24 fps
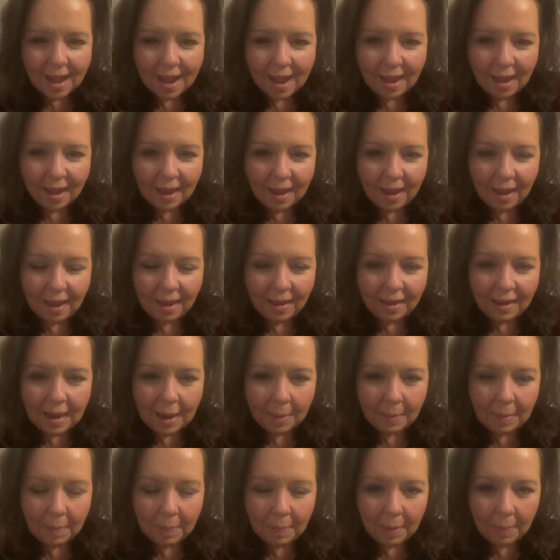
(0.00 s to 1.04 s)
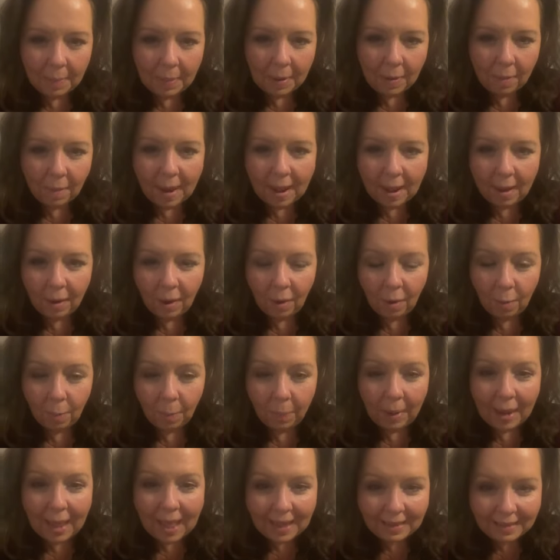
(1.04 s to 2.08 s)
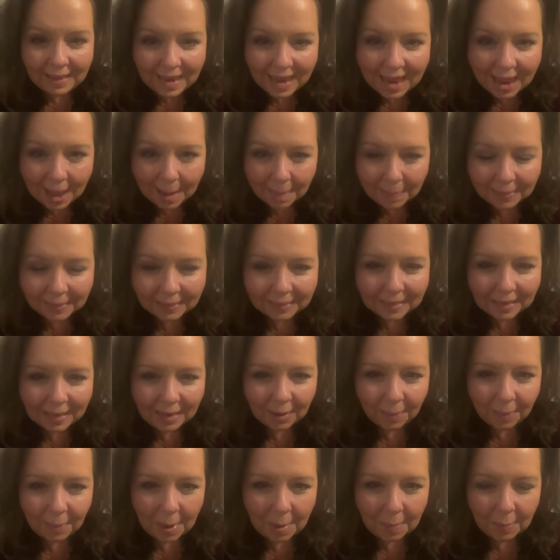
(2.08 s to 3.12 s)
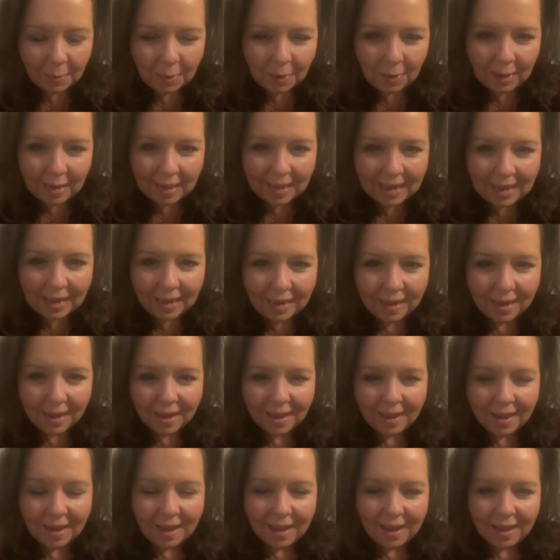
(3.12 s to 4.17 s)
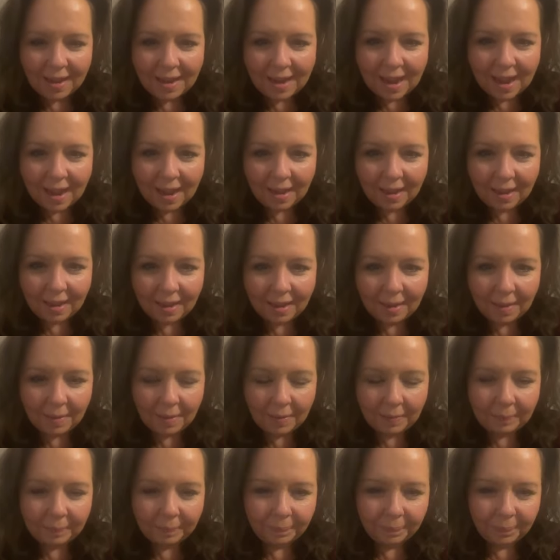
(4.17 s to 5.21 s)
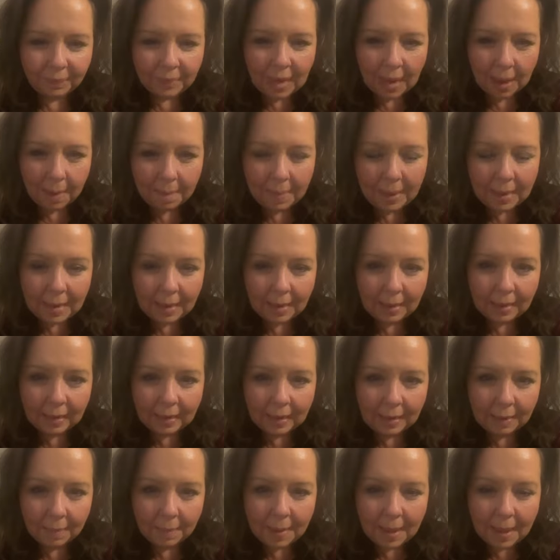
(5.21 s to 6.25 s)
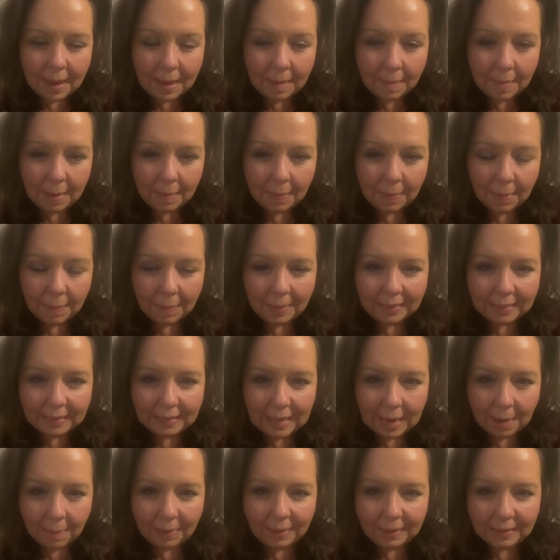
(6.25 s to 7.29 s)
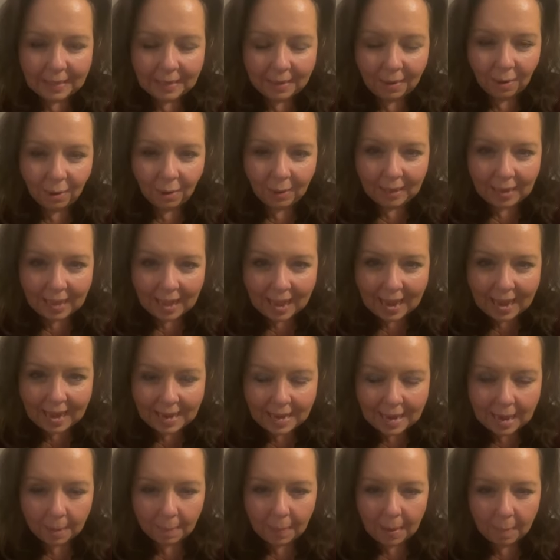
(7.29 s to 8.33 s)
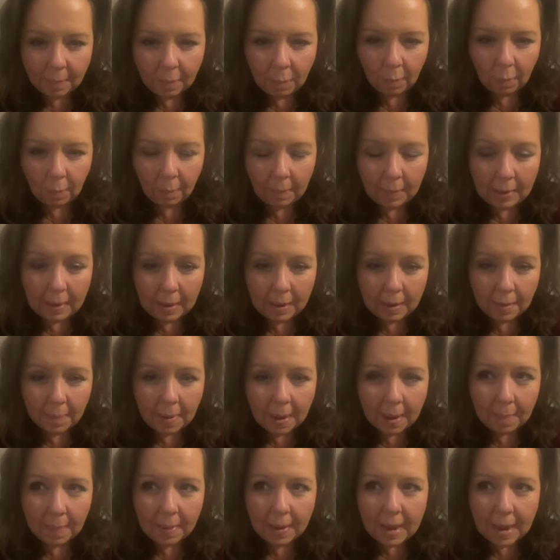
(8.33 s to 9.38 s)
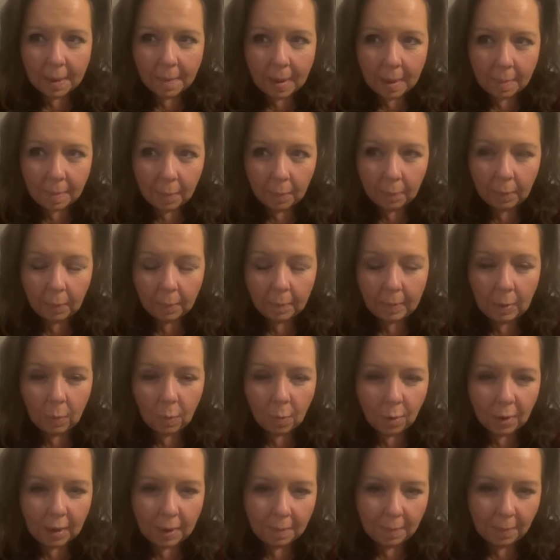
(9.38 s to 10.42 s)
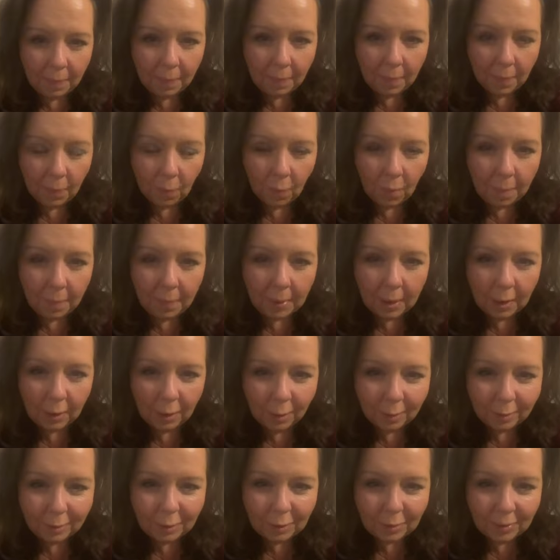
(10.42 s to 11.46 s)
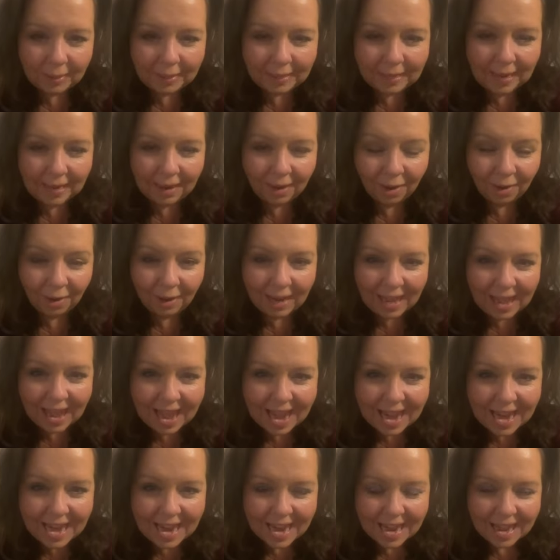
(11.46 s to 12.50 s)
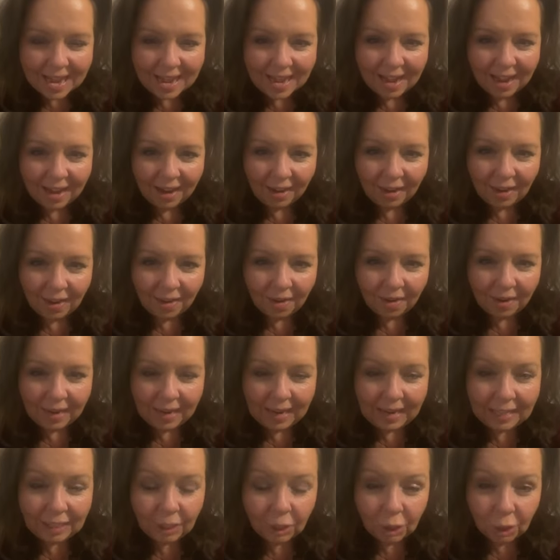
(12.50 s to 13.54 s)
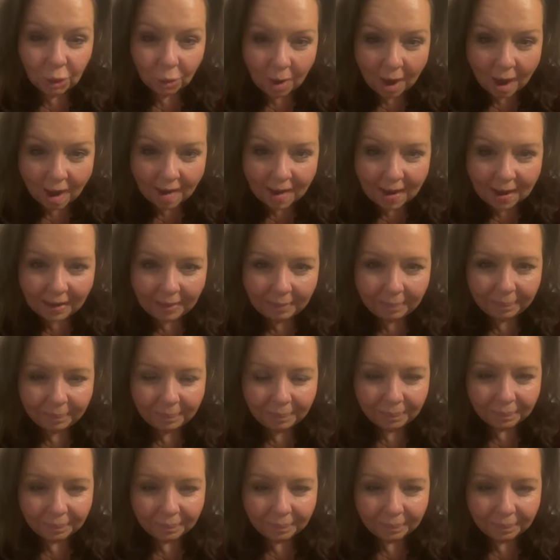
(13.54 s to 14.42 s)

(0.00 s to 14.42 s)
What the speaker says: now me people have been around long Planty hop inside long Papua New Guinea. Now time me lick lick Mary, me people have been stopping inside long lay. Now Papa now mama blow me walking one below low two inside long lay long East Taraka.